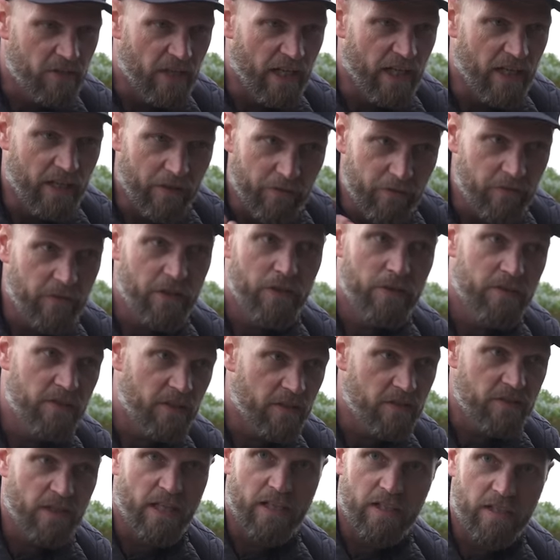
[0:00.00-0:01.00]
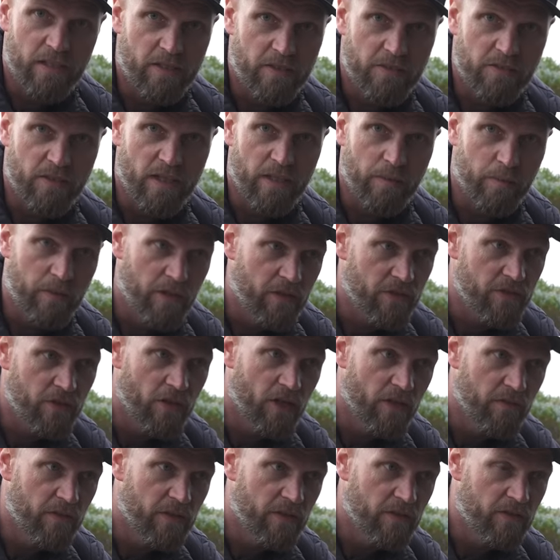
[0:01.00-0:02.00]
And it feels exactly the same when I
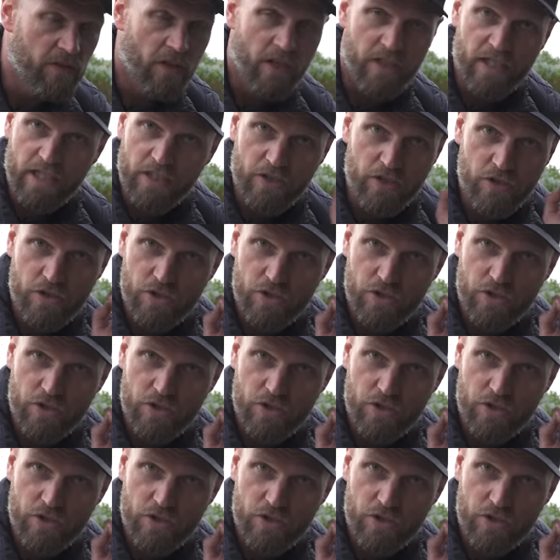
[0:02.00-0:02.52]
drive this. I didn't